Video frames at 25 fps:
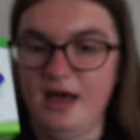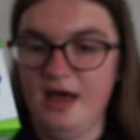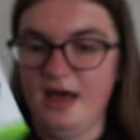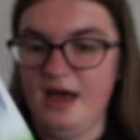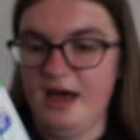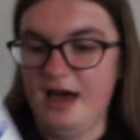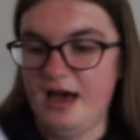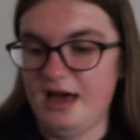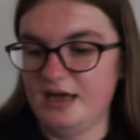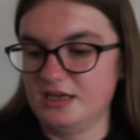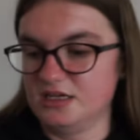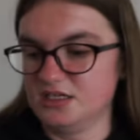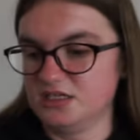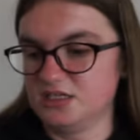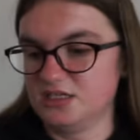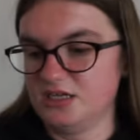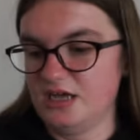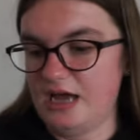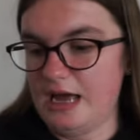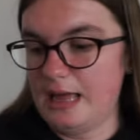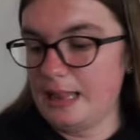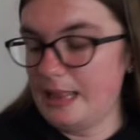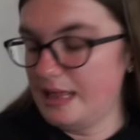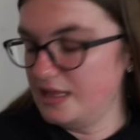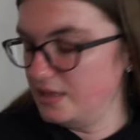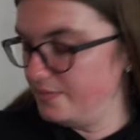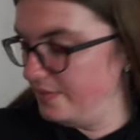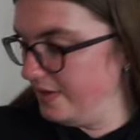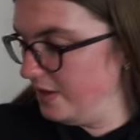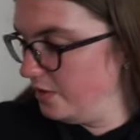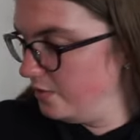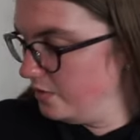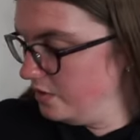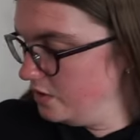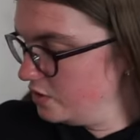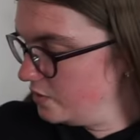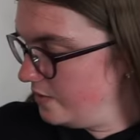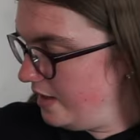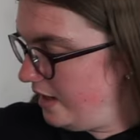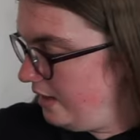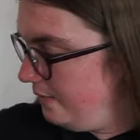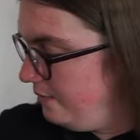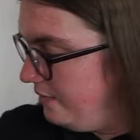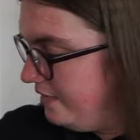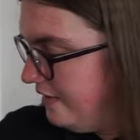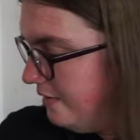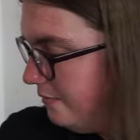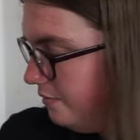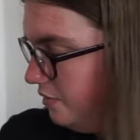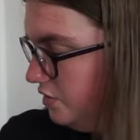and I like the pink one as well, but
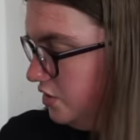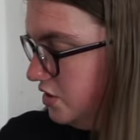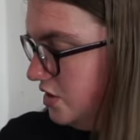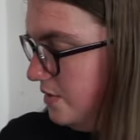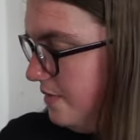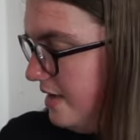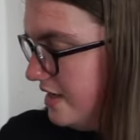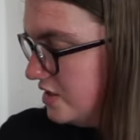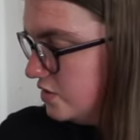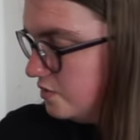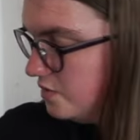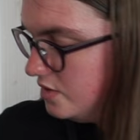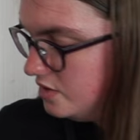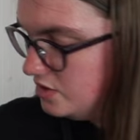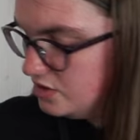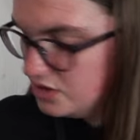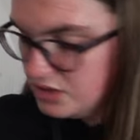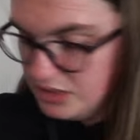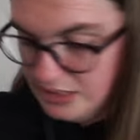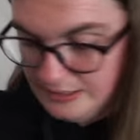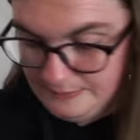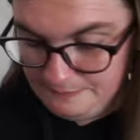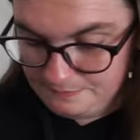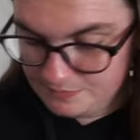them ones are the best ones.